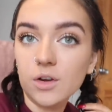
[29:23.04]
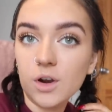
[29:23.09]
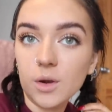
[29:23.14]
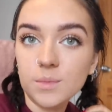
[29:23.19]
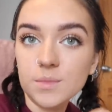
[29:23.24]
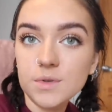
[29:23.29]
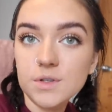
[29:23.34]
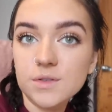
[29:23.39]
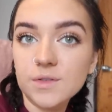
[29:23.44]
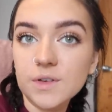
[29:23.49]

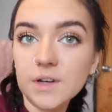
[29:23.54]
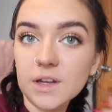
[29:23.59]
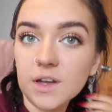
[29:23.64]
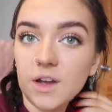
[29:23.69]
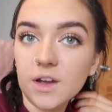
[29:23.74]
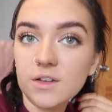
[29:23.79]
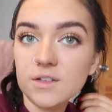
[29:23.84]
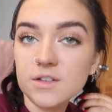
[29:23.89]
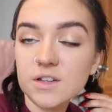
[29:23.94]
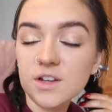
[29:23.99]
Grubb's
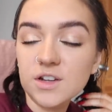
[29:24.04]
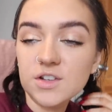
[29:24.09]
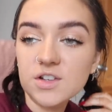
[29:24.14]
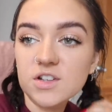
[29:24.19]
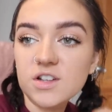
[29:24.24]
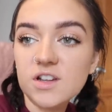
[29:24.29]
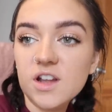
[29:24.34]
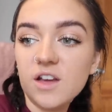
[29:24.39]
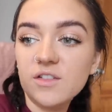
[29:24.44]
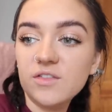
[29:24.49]
videos, and I
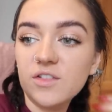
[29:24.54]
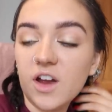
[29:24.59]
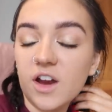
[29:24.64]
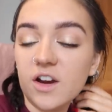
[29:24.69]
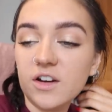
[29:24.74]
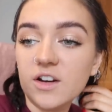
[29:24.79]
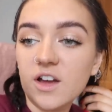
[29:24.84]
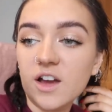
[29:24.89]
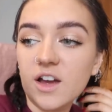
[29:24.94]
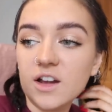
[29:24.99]
just love her
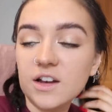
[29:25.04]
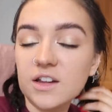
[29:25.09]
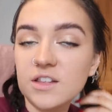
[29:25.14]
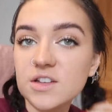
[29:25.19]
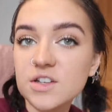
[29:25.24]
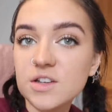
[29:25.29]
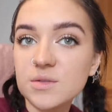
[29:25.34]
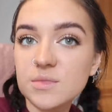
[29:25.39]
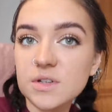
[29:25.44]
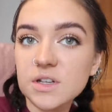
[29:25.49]
and Niall in
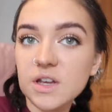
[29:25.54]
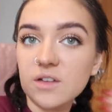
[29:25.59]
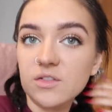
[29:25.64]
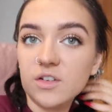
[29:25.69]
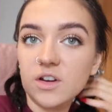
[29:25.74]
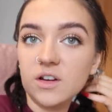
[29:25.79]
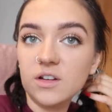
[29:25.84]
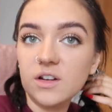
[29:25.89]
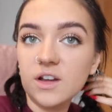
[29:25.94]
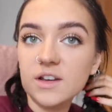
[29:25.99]
the gym
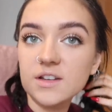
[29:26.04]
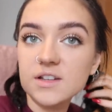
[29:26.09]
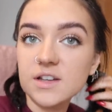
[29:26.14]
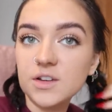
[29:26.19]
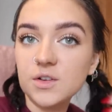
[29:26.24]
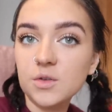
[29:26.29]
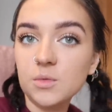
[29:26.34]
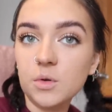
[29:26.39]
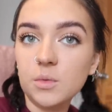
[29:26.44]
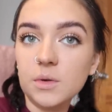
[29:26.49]
together. Like, is
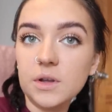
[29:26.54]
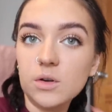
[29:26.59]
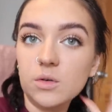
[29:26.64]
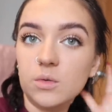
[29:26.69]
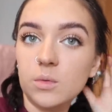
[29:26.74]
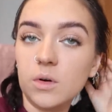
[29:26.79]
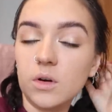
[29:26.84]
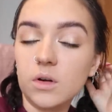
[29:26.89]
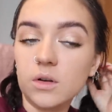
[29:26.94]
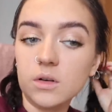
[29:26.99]
that not what we all
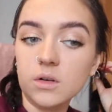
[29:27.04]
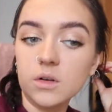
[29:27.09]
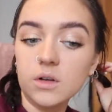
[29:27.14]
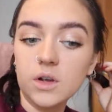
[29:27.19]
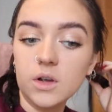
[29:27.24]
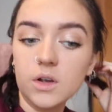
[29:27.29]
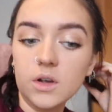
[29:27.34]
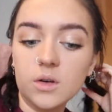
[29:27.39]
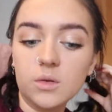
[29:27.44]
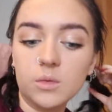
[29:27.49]
want?
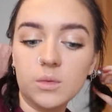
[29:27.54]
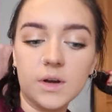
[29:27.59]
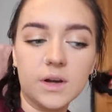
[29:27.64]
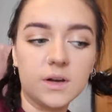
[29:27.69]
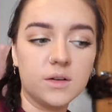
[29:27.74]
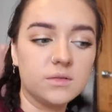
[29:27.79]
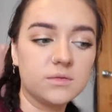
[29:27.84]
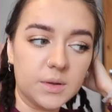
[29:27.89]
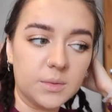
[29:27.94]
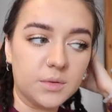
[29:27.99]

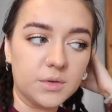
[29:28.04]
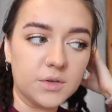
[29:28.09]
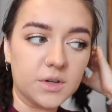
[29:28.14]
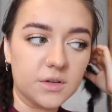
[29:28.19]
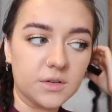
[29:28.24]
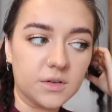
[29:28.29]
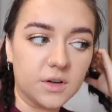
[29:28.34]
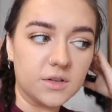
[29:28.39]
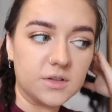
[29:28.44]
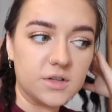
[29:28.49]
Well, people who
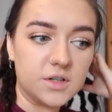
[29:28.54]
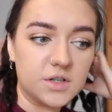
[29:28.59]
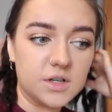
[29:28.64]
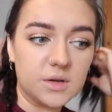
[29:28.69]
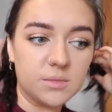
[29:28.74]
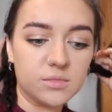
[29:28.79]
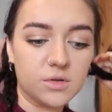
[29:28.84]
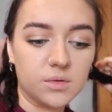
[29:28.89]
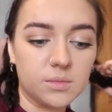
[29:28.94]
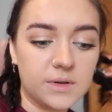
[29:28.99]
don't go to the
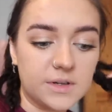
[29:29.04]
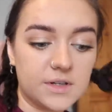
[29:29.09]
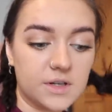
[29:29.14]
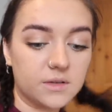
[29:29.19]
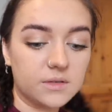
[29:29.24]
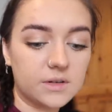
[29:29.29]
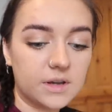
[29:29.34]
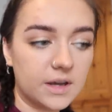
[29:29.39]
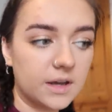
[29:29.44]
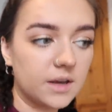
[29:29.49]
gym probably
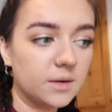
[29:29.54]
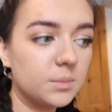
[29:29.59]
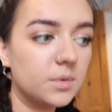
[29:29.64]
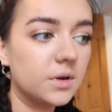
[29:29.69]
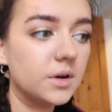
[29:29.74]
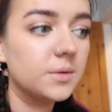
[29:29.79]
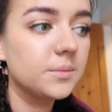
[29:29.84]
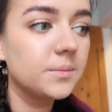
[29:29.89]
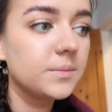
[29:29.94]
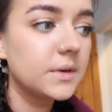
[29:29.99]
don't care,
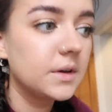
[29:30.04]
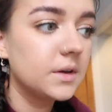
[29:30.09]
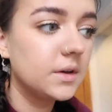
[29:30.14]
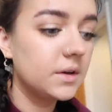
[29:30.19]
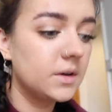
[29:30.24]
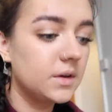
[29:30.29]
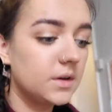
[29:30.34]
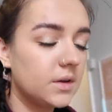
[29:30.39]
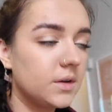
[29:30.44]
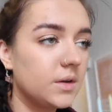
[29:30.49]
but
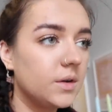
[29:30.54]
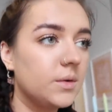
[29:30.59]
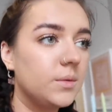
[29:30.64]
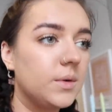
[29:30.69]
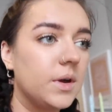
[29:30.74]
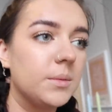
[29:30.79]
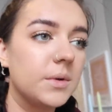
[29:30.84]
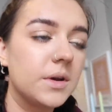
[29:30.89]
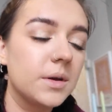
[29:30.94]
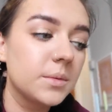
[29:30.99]

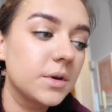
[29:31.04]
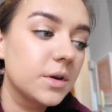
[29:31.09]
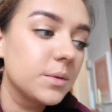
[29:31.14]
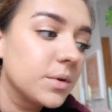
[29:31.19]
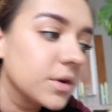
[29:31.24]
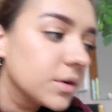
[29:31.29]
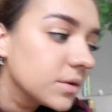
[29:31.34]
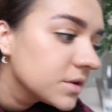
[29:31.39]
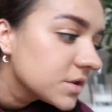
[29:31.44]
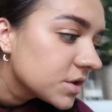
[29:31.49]
wait a minute, I'm gonna
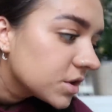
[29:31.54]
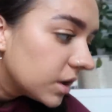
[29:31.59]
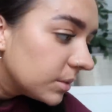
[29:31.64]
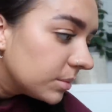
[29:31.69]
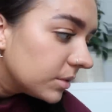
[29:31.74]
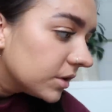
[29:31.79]
put you on the strap